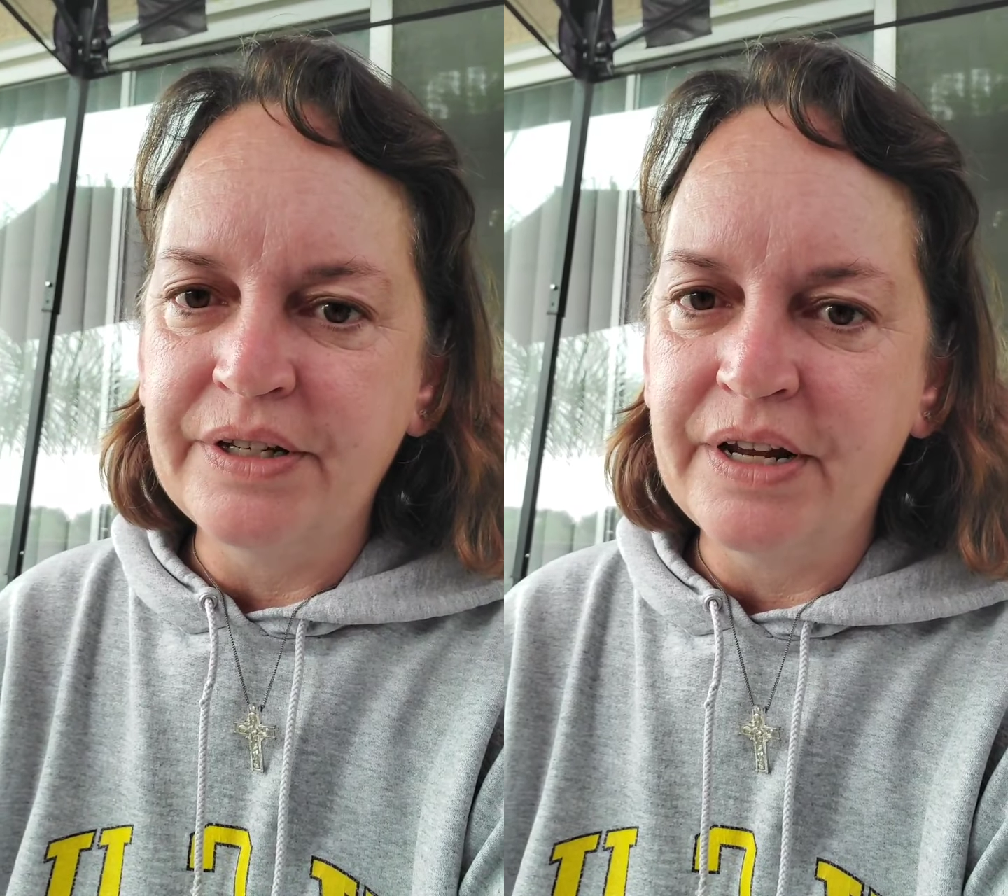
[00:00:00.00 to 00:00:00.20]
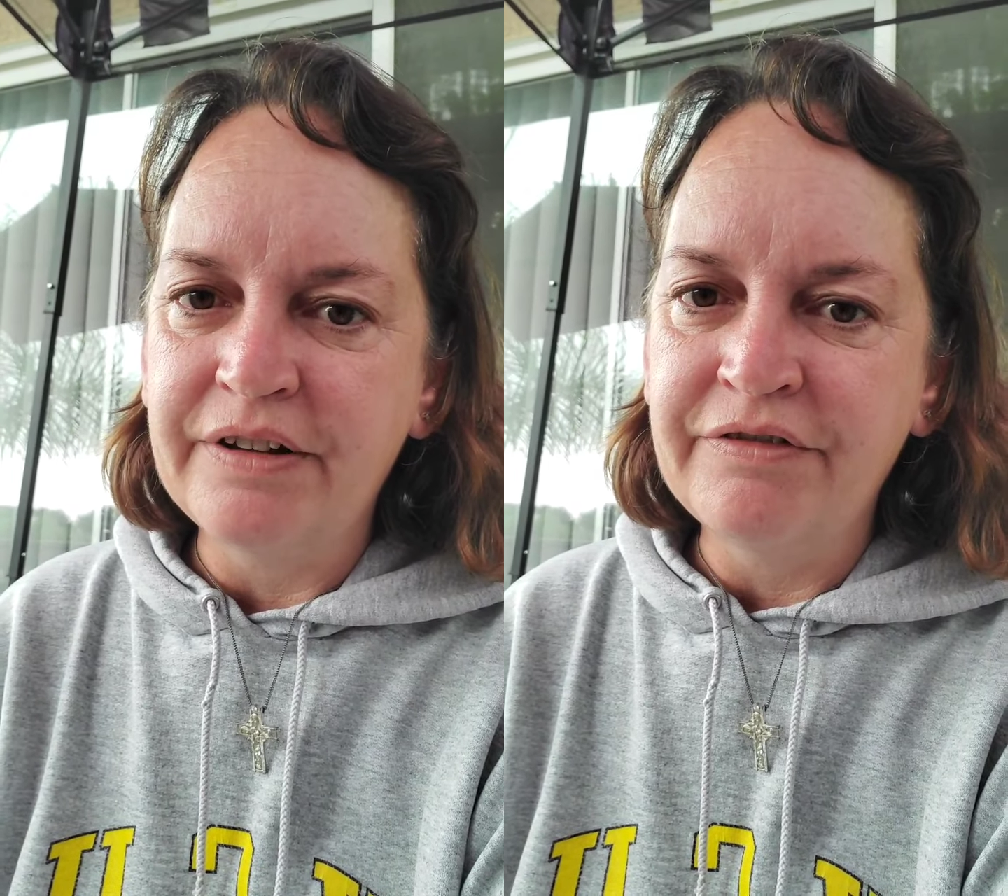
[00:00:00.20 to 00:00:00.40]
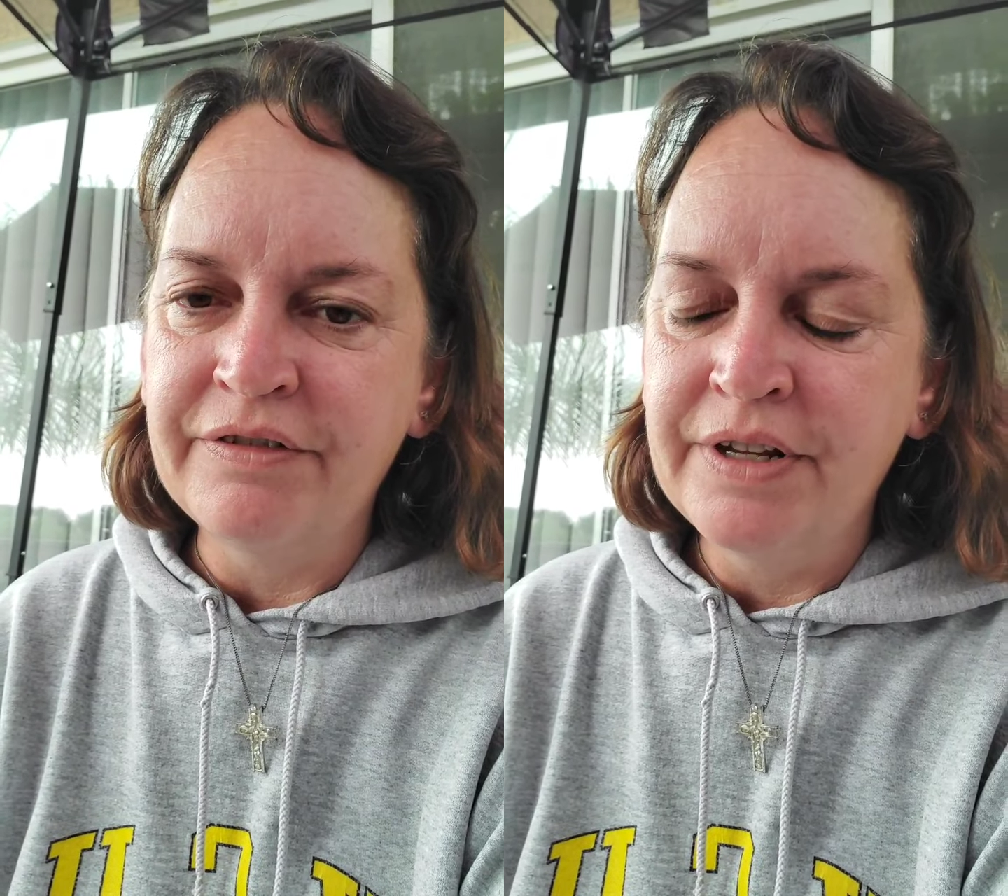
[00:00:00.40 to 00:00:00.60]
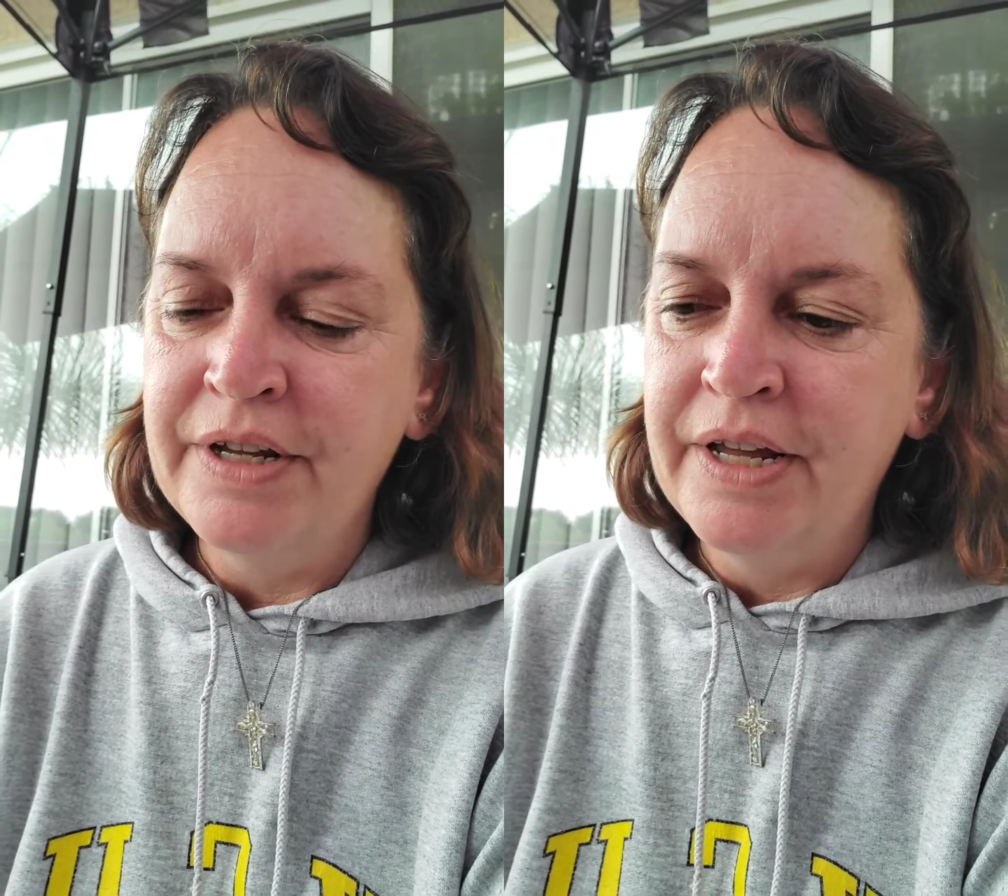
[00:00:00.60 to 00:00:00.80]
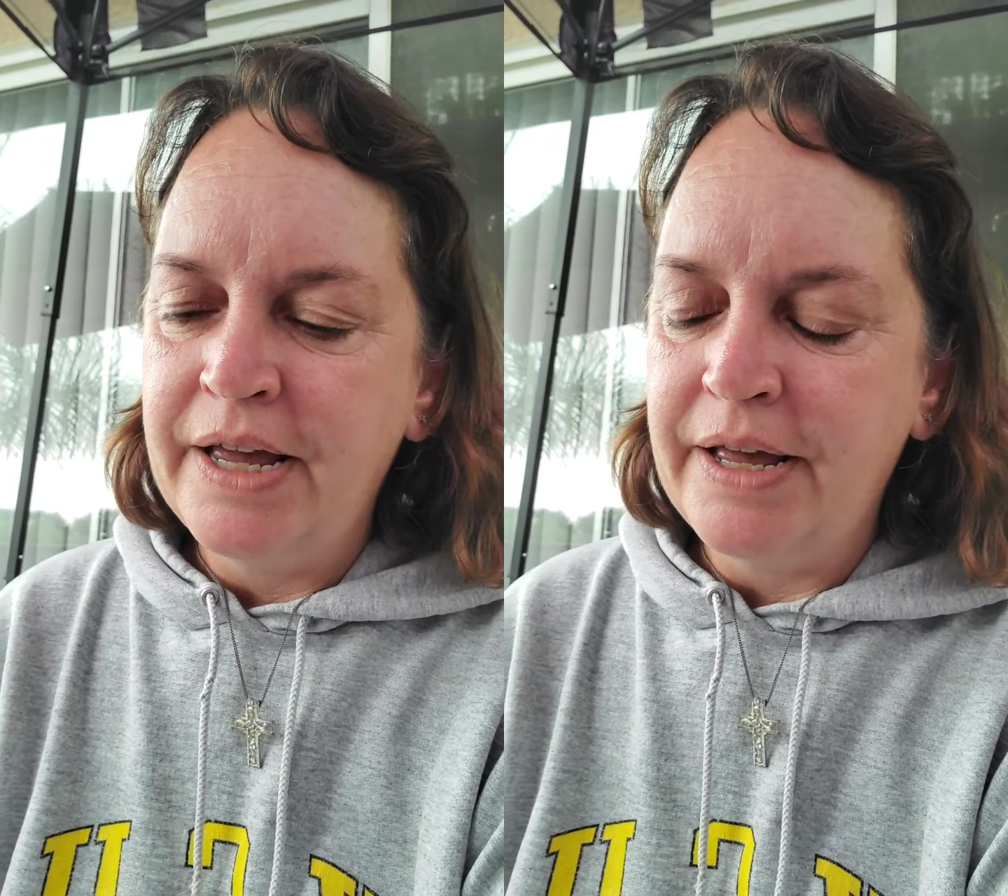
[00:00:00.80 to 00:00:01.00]
stuff
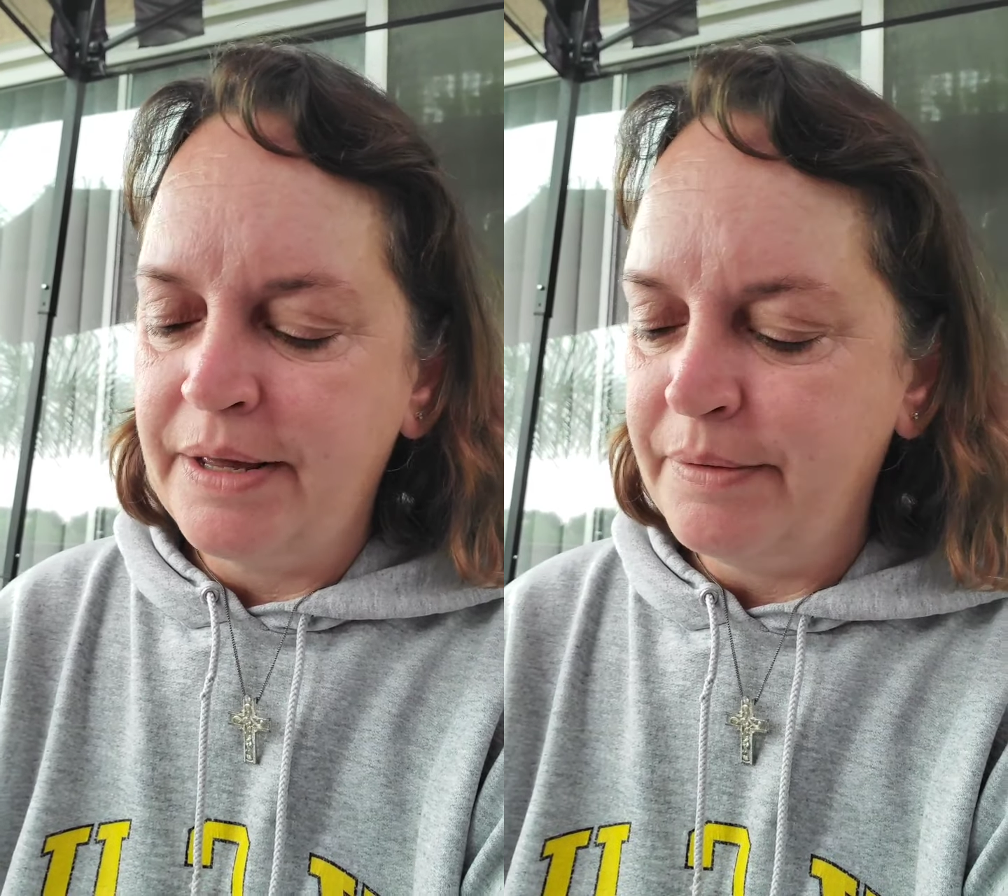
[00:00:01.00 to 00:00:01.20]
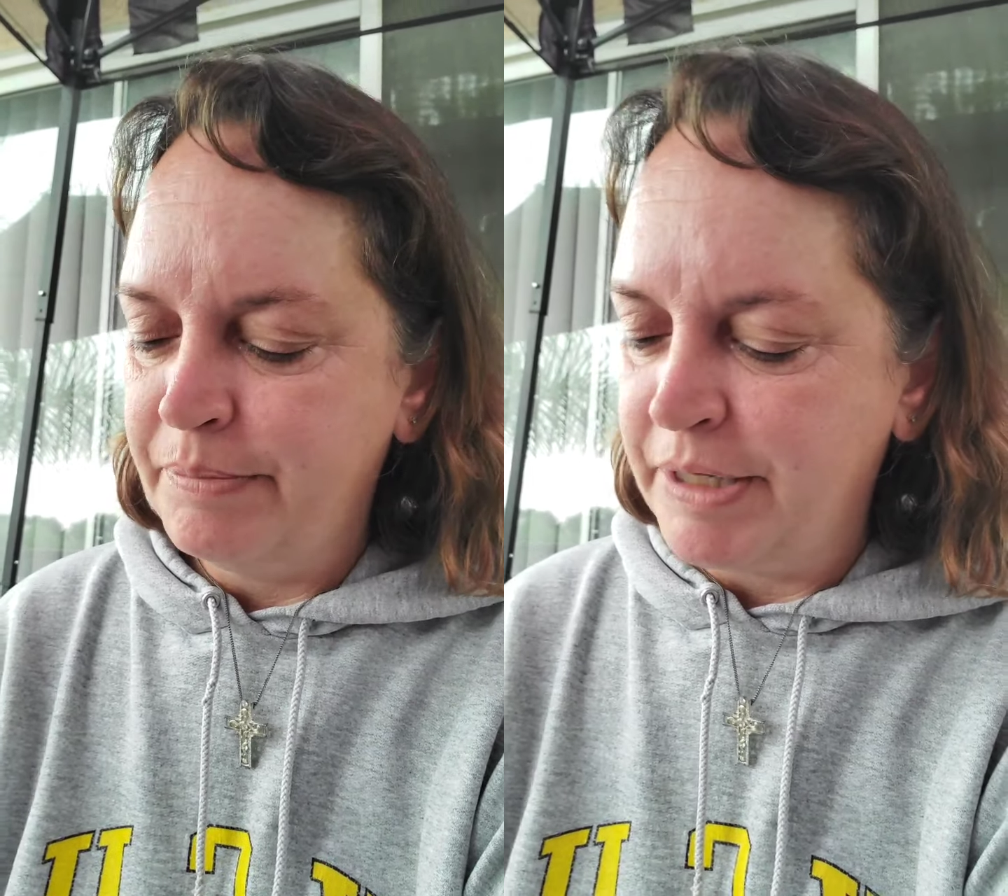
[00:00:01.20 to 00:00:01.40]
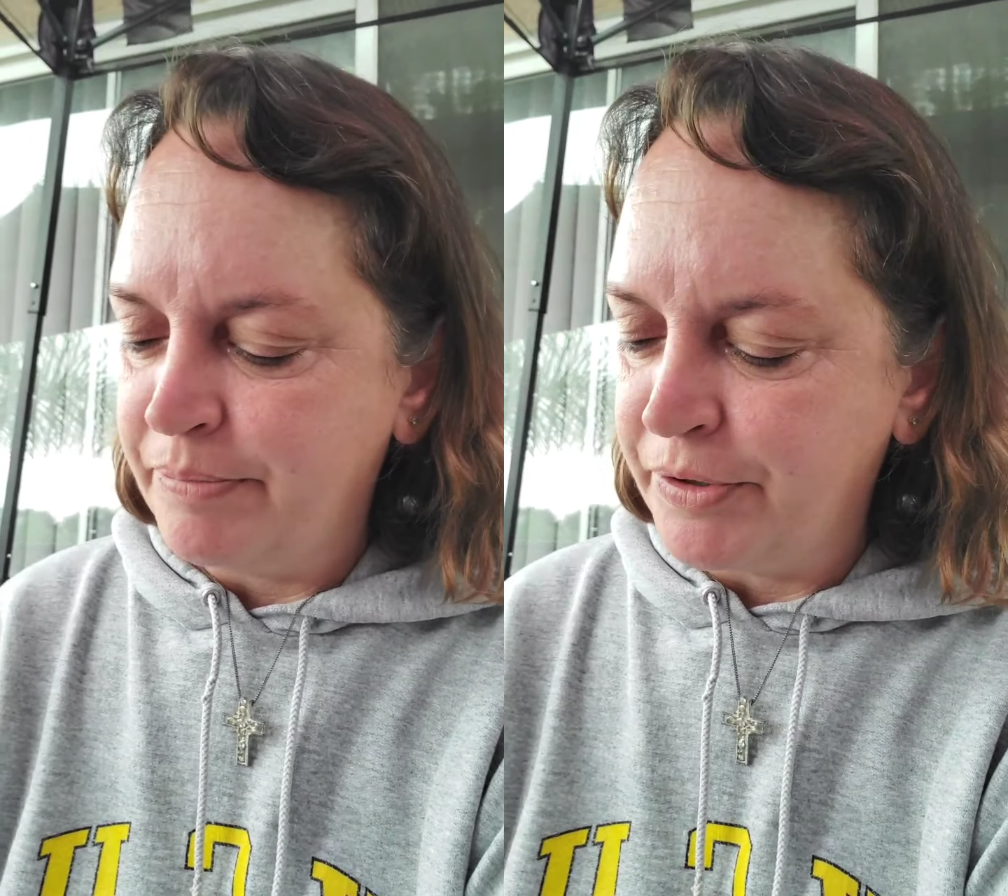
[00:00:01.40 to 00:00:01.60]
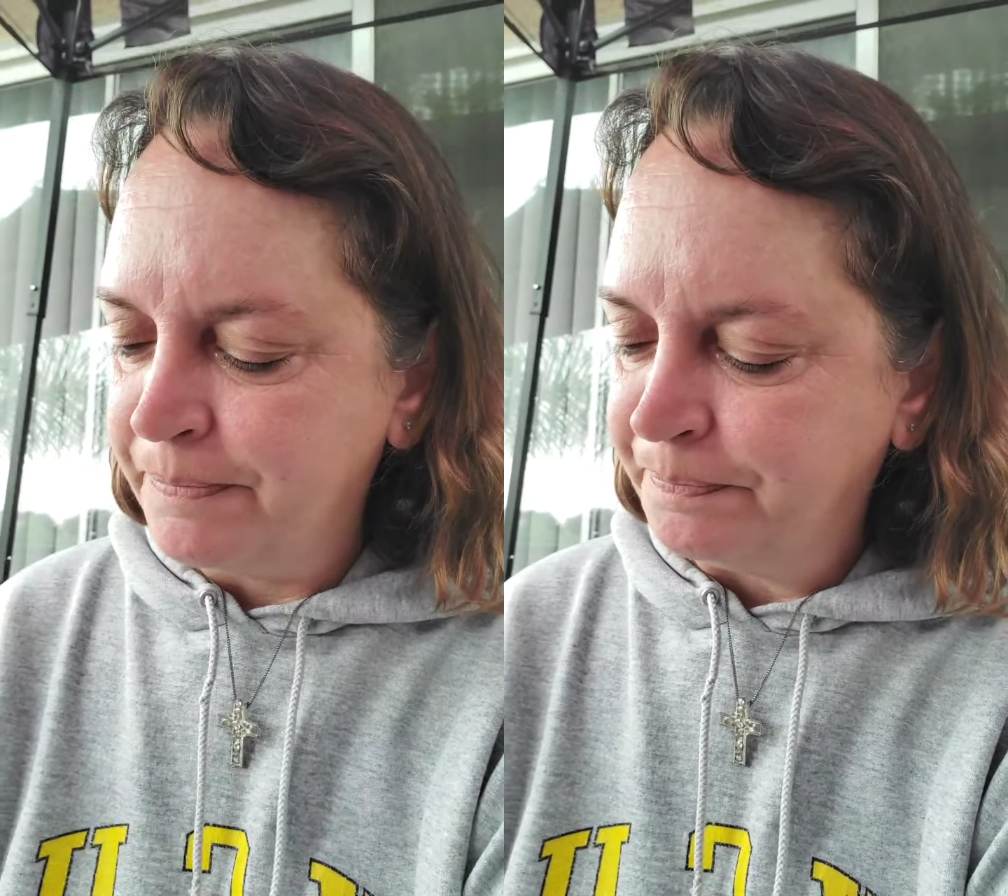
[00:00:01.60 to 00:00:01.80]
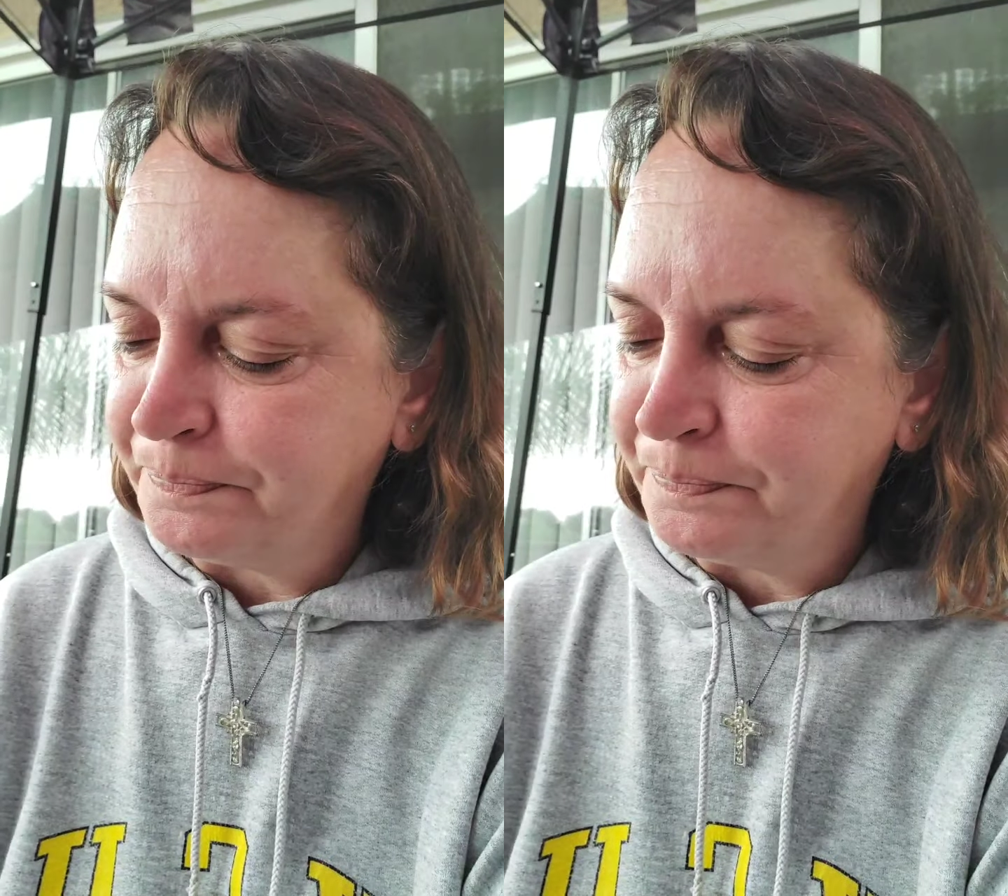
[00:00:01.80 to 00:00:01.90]
at people,